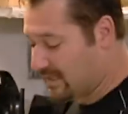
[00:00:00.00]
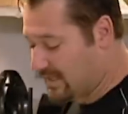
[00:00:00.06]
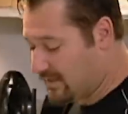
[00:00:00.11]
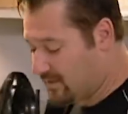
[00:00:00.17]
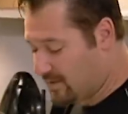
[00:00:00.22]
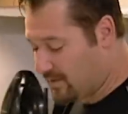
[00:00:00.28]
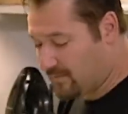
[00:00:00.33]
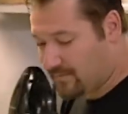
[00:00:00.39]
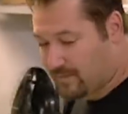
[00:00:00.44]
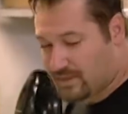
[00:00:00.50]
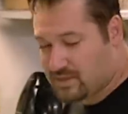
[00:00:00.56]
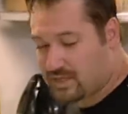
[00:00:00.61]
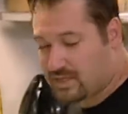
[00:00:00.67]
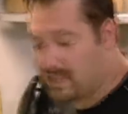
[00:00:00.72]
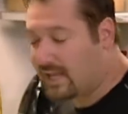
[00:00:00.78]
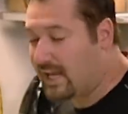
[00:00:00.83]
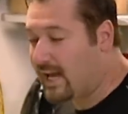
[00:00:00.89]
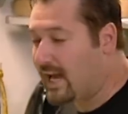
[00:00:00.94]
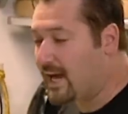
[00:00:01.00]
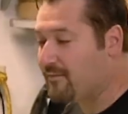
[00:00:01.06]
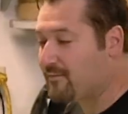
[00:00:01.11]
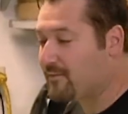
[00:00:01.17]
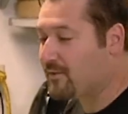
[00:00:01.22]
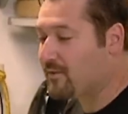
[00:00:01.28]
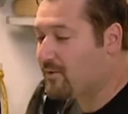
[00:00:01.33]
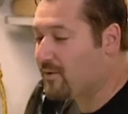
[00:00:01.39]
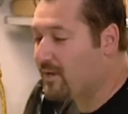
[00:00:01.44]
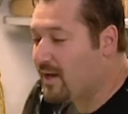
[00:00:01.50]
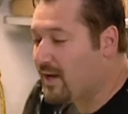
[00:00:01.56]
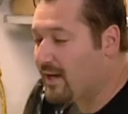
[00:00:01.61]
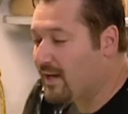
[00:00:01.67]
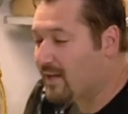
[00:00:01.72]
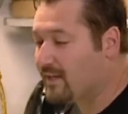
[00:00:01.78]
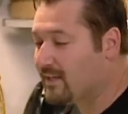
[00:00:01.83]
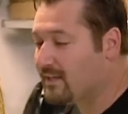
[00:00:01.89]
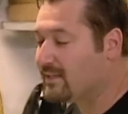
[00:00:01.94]
don't know if I should laugh or
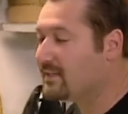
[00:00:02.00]
cry.